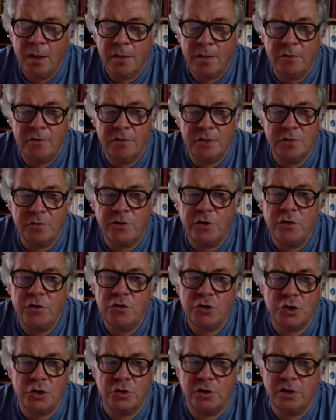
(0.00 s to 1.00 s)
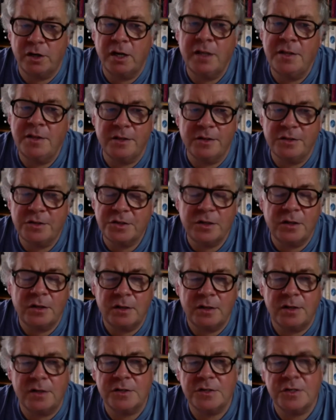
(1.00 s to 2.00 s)
there is future in the
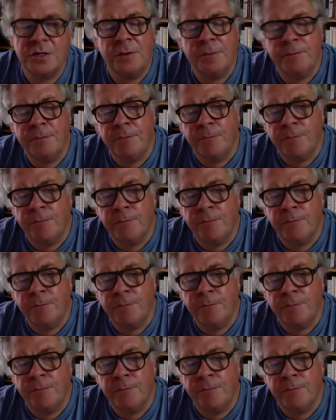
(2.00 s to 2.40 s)
stars.